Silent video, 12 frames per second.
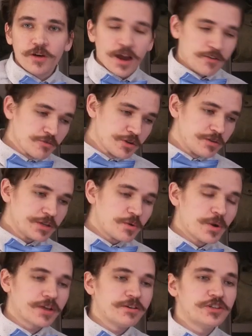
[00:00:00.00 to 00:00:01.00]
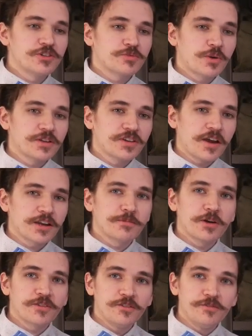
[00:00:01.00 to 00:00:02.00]
I really quickly just want to talk
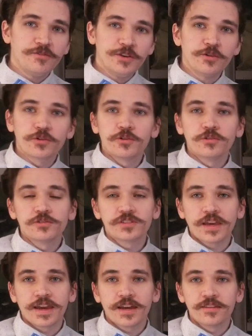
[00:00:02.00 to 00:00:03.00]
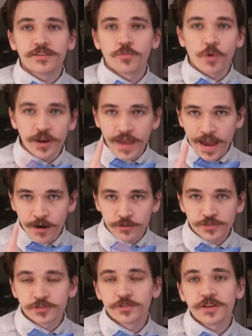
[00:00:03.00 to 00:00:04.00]
about the vehicles and the one
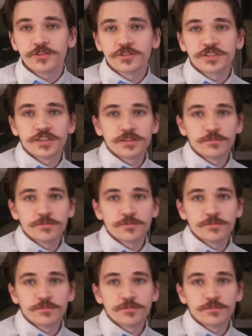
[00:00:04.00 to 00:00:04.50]
howitzer that you see in the